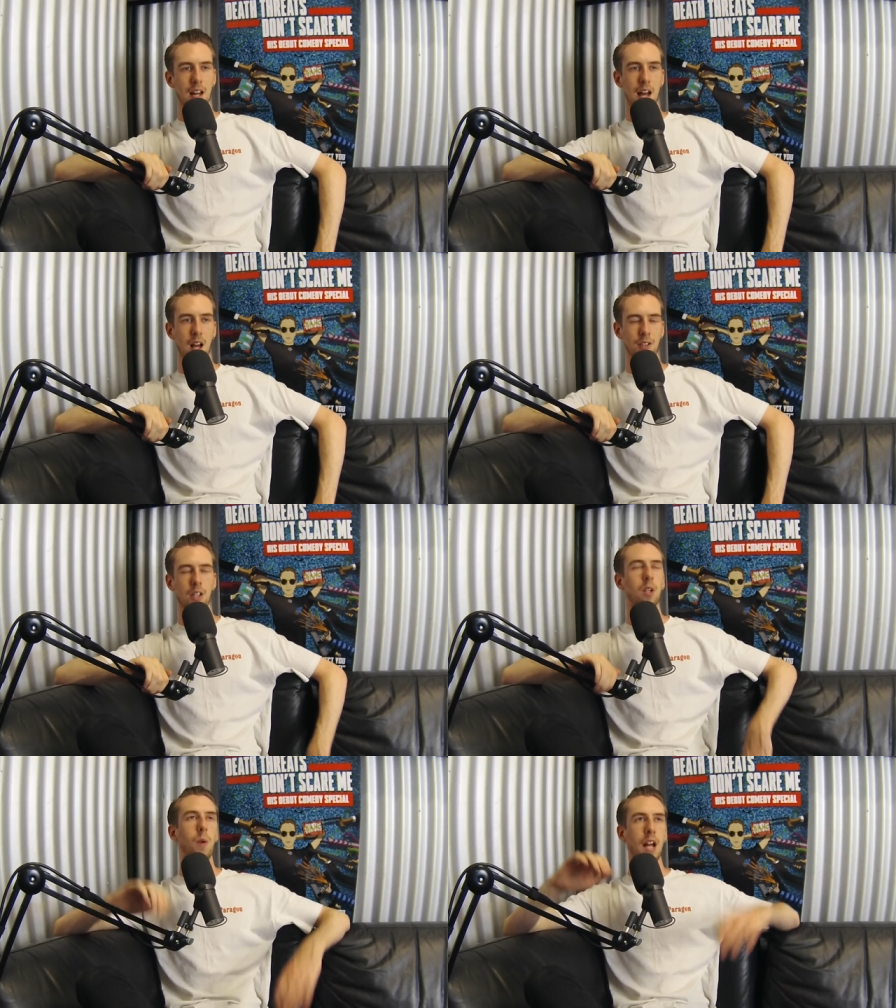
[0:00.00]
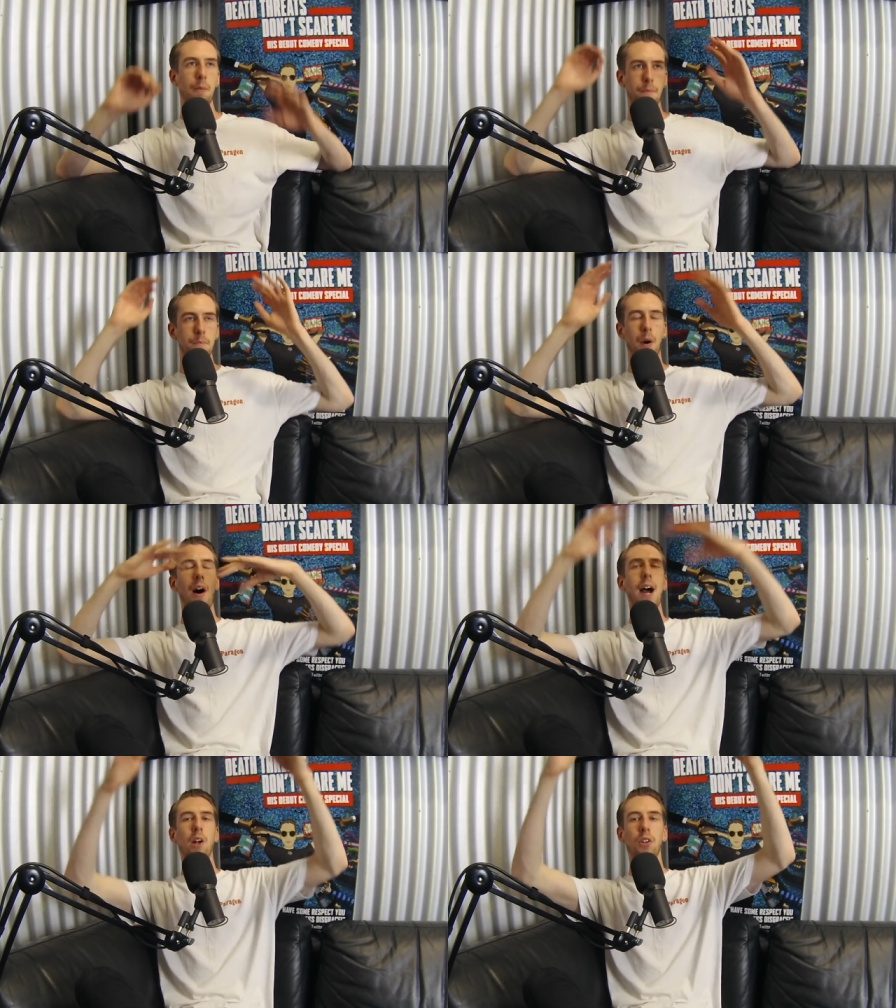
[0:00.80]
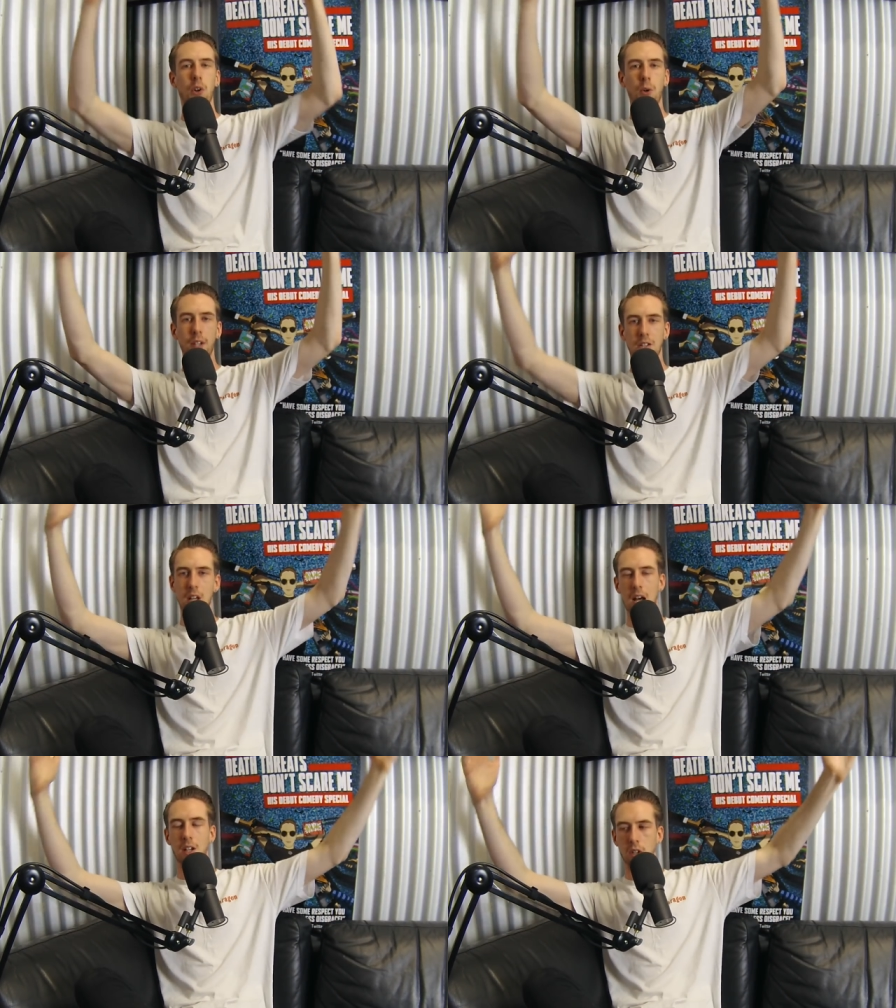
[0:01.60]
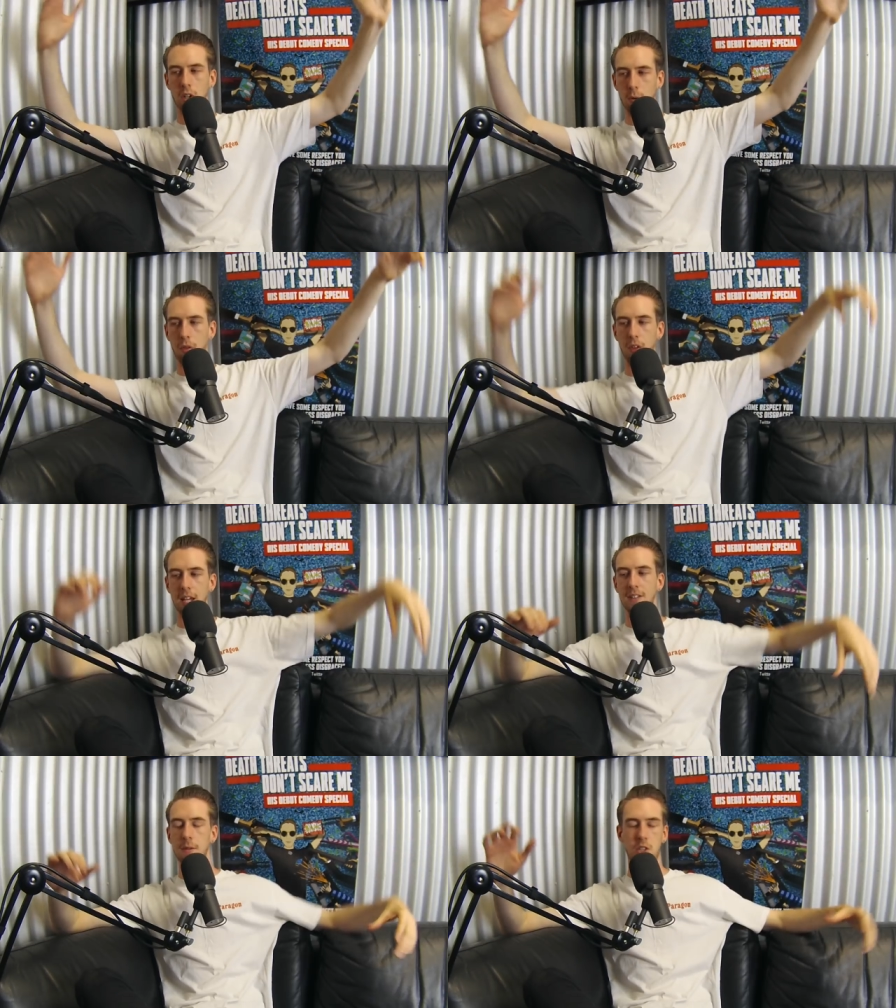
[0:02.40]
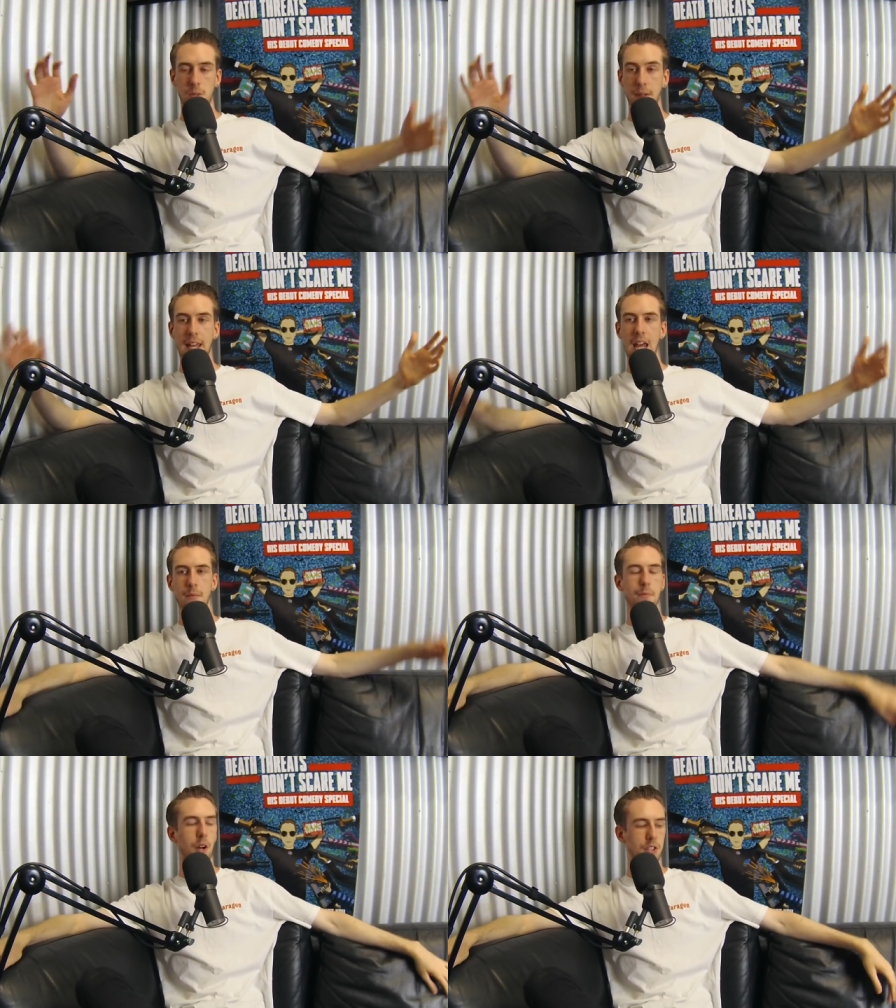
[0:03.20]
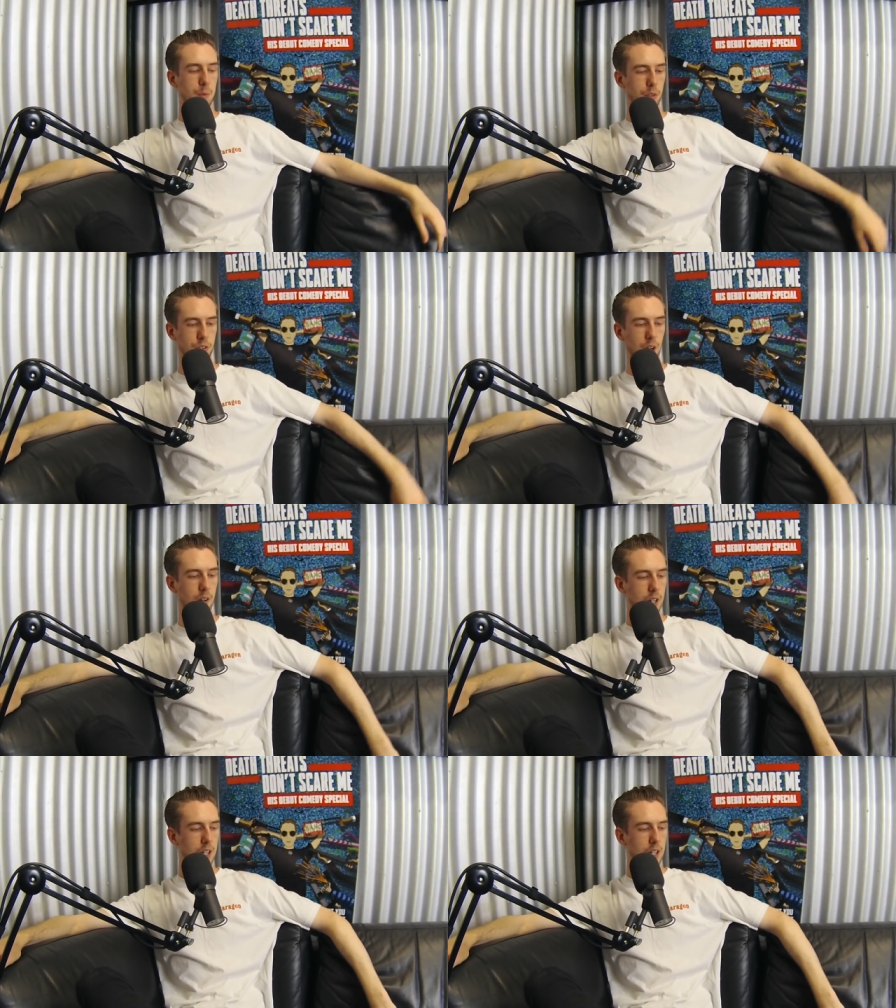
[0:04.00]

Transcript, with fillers: Uh, so that when I piled on all these new things, it just became impossible. So